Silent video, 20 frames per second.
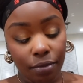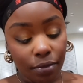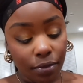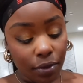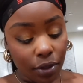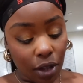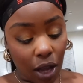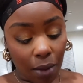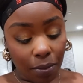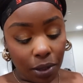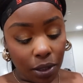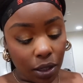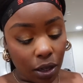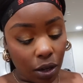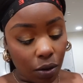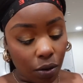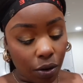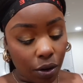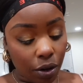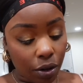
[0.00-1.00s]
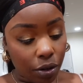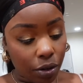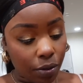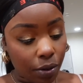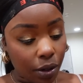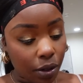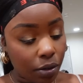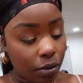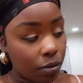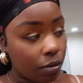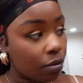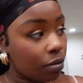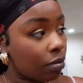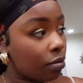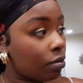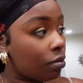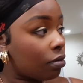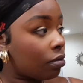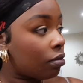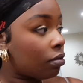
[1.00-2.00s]
So I'm just going to order a new one.
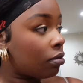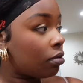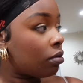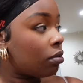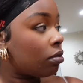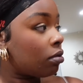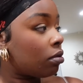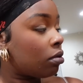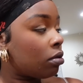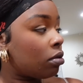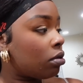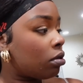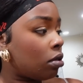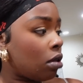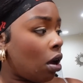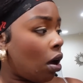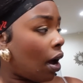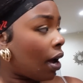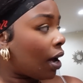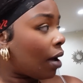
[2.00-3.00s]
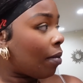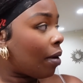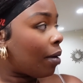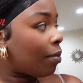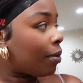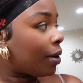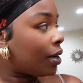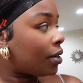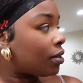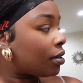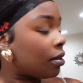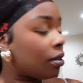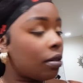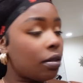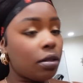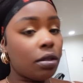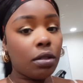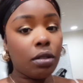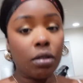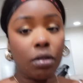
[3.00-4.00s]
No, I got my
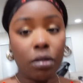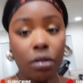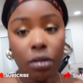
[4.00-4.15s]
bracelets.